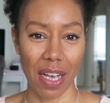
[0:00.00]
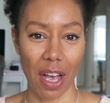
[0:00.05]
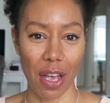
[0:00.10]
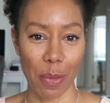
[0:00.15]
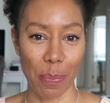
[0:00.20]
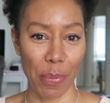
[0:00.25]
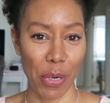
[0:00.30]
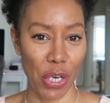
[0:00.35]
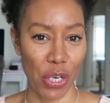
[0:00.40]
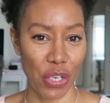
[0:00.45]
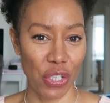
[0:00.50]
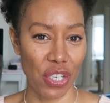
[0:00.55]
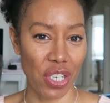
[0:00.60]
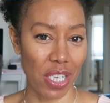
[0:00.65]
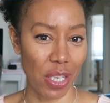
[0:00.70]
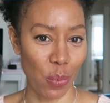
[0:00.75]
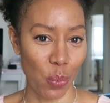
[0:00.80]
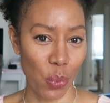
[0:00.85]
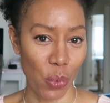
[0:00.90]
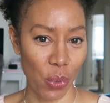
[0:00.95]
I
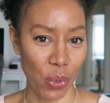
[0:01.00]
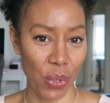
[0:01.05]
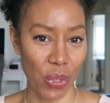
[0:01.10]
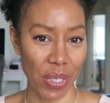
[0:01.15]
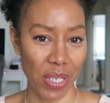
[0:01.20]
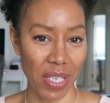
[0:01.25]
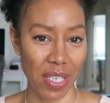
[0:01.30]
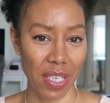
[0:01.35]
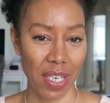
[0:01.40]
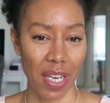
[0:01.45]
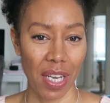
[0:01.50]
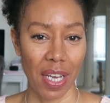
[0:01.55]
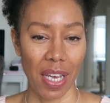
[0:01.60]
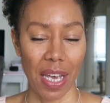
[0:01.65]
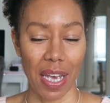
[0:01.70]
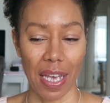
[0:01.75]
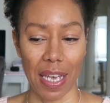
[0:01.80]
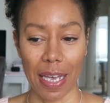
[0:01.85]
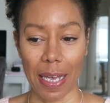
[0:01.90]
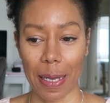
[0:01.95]
personally would.
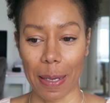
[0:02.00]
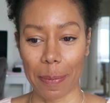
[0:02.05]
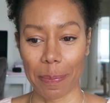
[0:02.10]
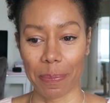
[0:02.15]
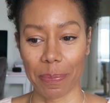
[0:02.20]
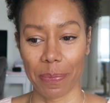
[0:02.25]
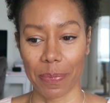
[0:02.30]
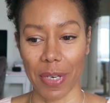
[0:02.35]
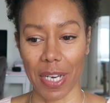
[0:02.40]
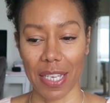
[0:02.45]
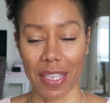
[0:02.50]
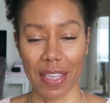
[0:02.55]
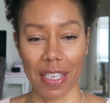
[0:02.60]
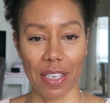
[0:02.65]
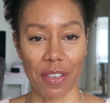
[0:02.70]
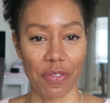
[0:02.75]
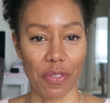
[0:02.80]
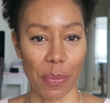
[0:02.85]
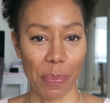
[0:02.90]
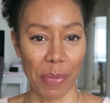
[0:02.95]
I
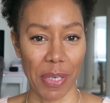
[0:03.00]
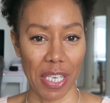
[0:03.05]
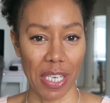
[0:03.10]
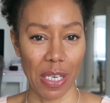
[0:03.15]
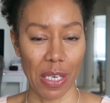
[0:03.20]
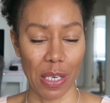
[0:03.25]
think for me